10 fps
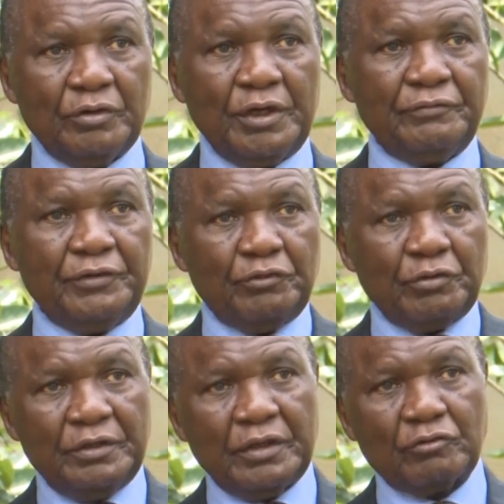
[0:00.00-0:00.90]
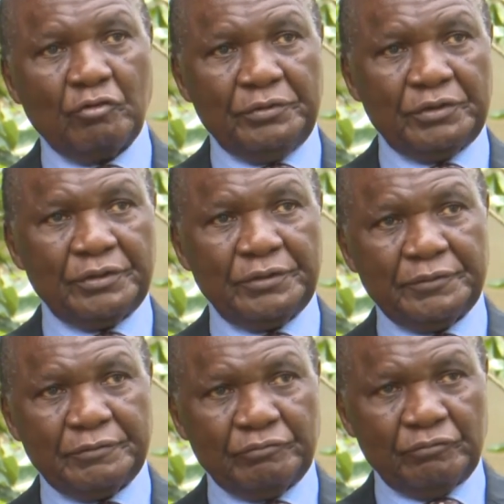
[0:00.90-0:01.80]
So eventually that committee
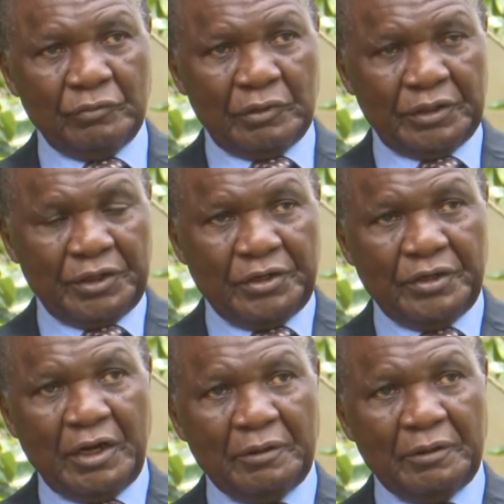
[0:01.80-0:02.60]
ended